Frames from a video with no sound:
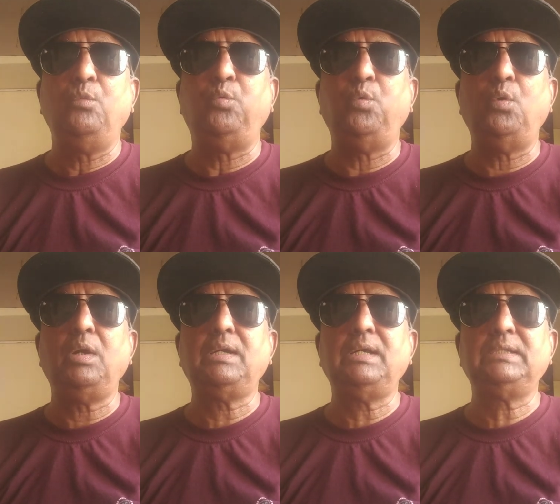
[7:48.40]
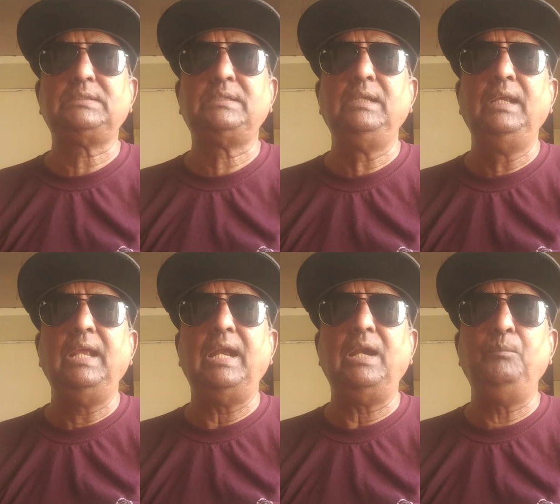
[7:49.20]
focused
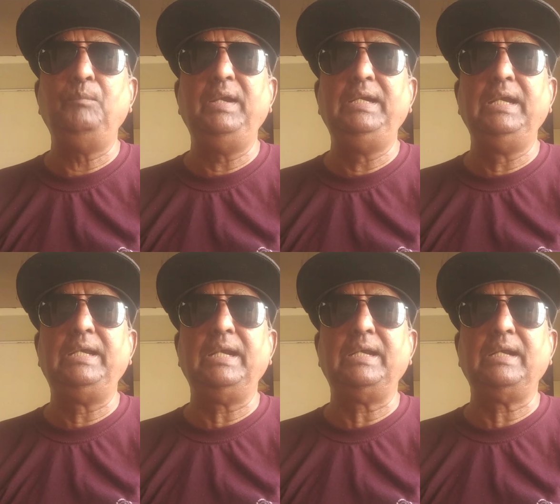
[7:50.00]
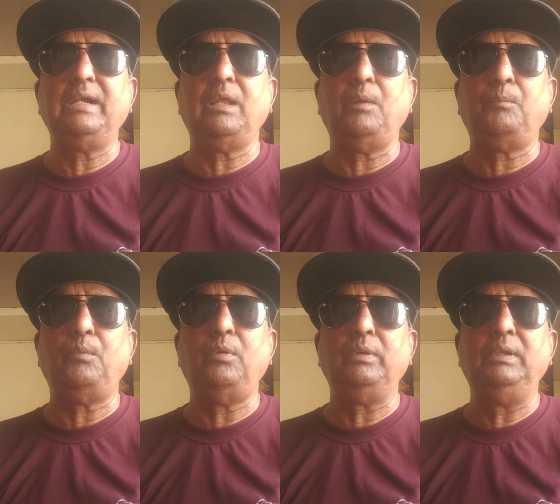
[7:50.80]
and meditated
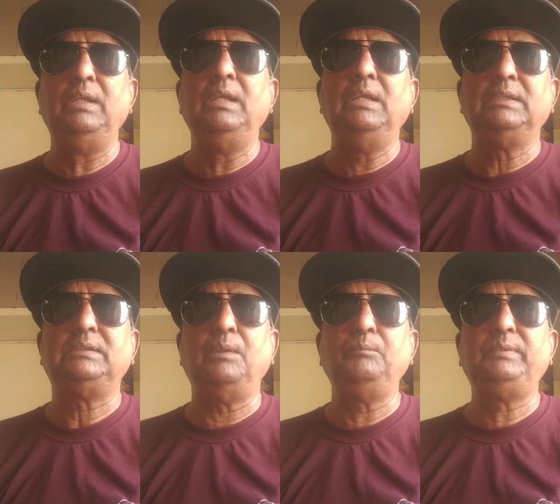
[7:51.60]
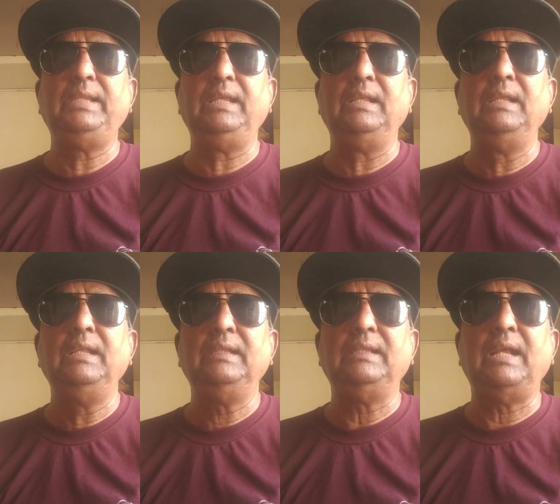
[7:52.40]
upon something
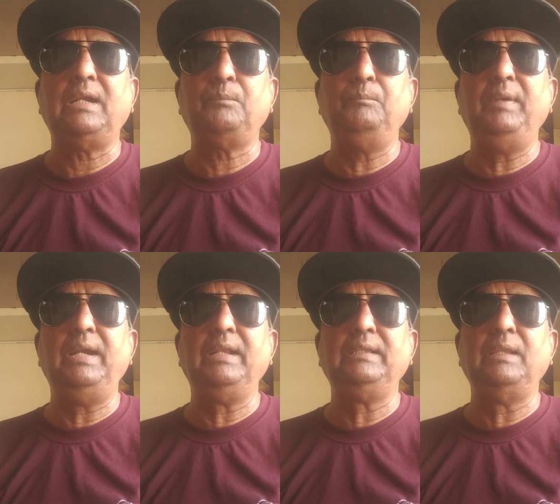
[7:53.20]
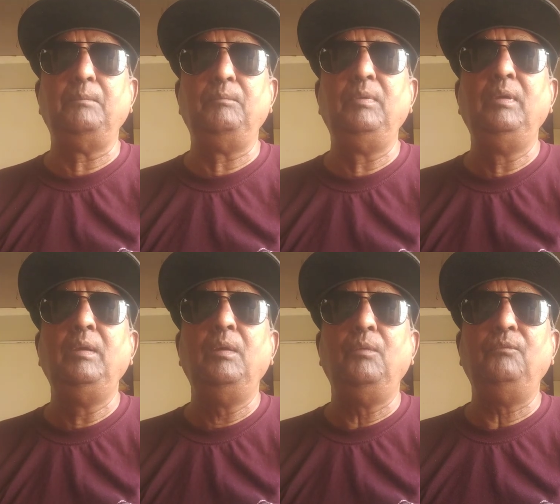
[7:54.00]
that made them
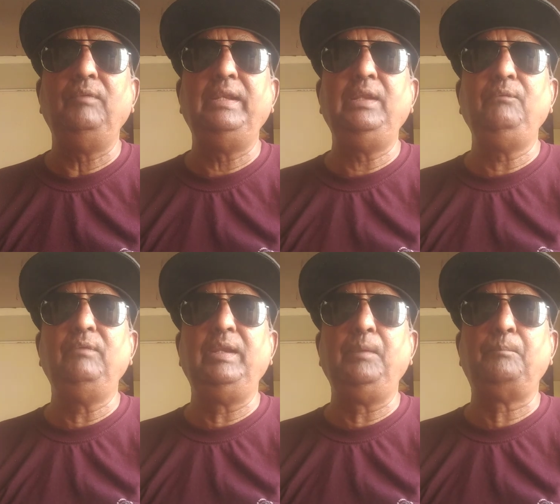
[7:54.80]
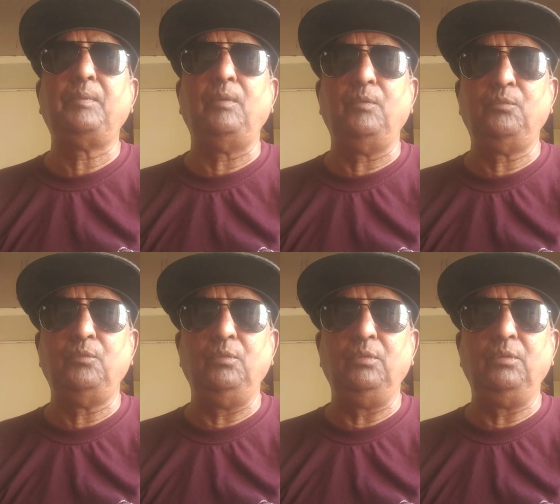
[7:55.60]
very, very
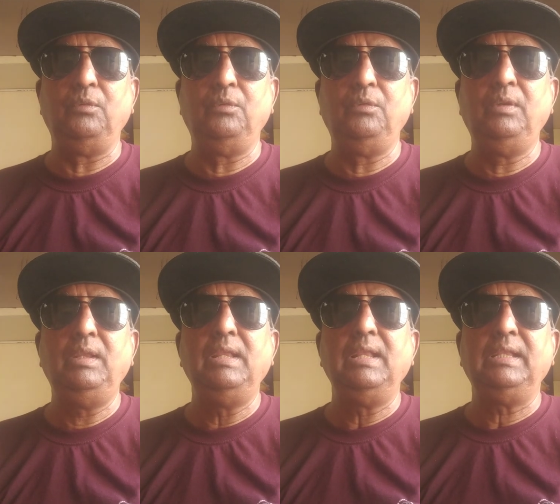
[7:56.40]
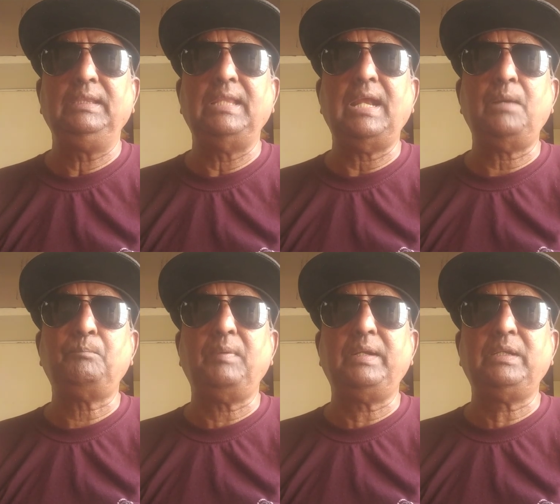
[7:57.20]
powerful. That
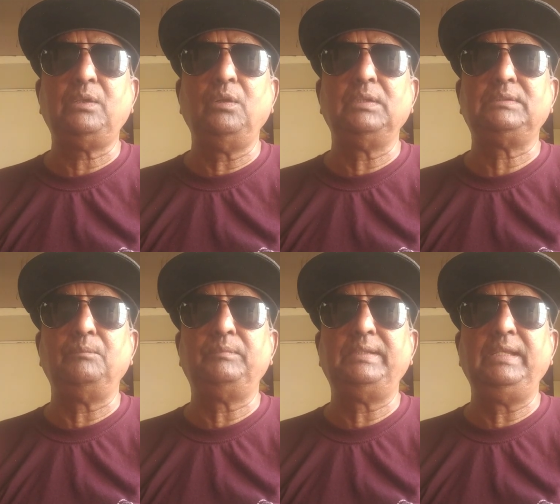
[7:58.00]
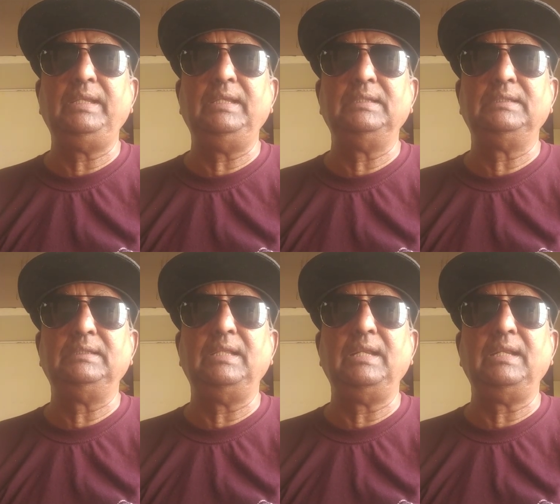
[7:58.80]
particular something is
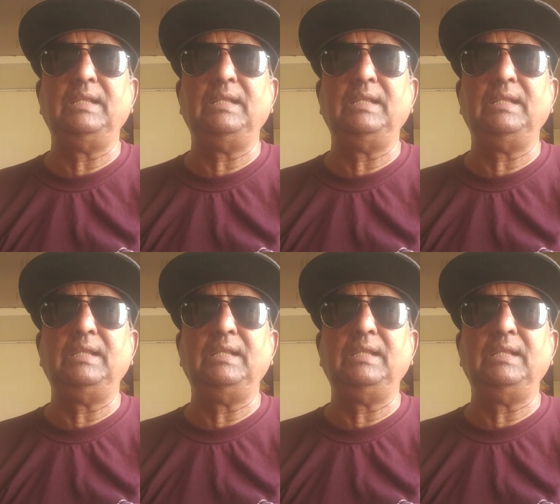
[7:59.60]
none